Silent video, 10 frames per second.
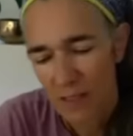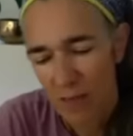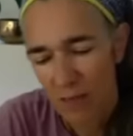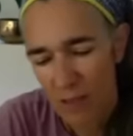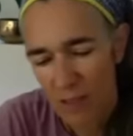
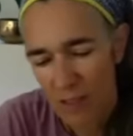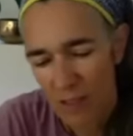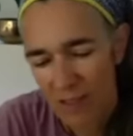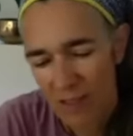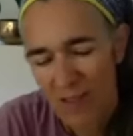That really
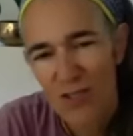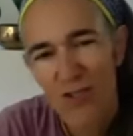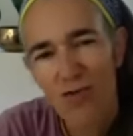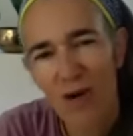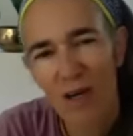
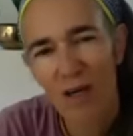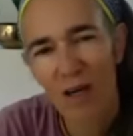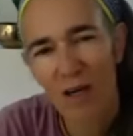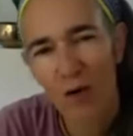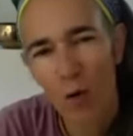
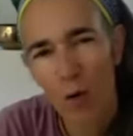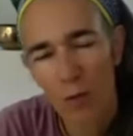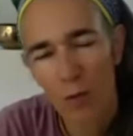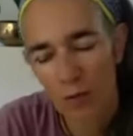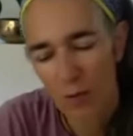struck a
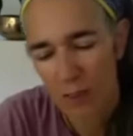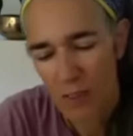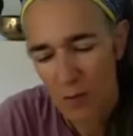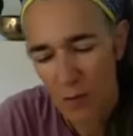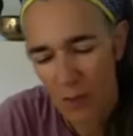chord with me.
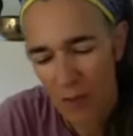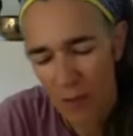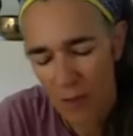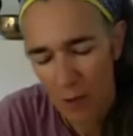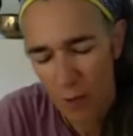So my
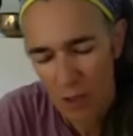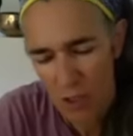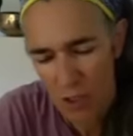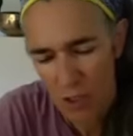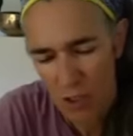
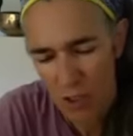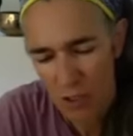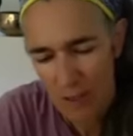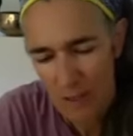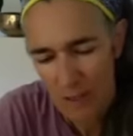question, John,
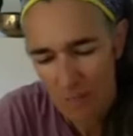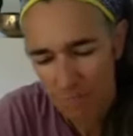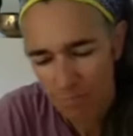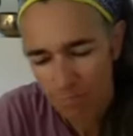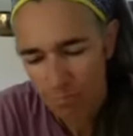is
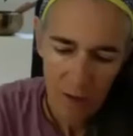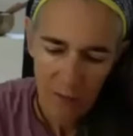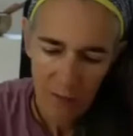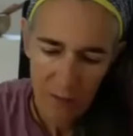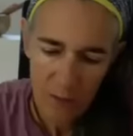
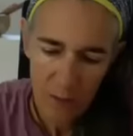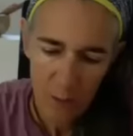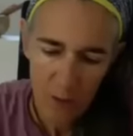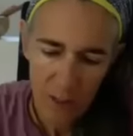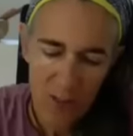for
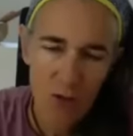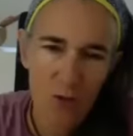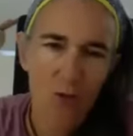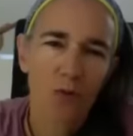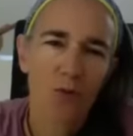someone that's
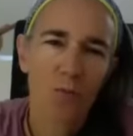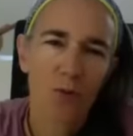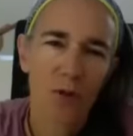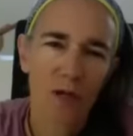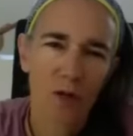new to
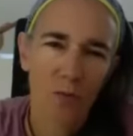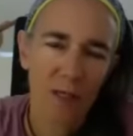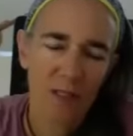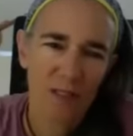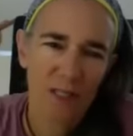prayer or
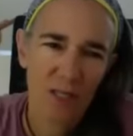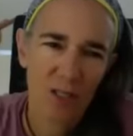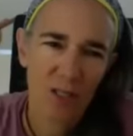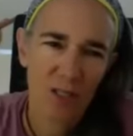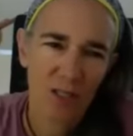
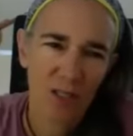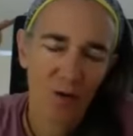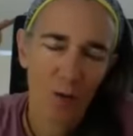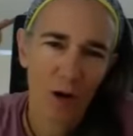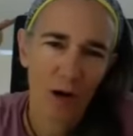meditation,
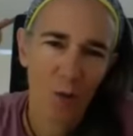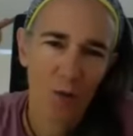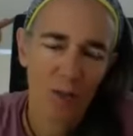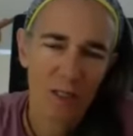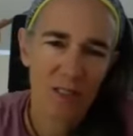like how
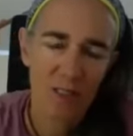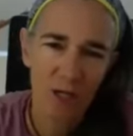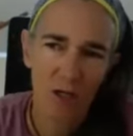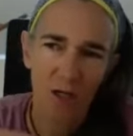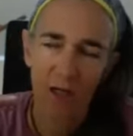would they
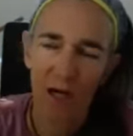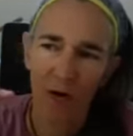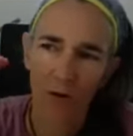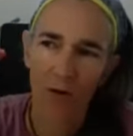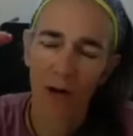start and
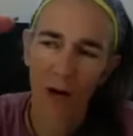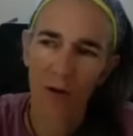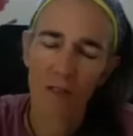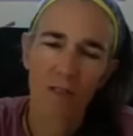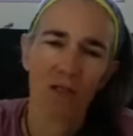how
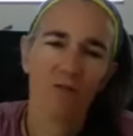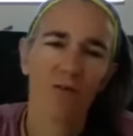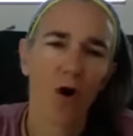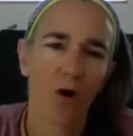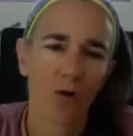does it
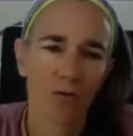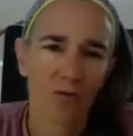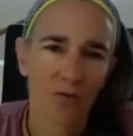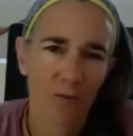evolve?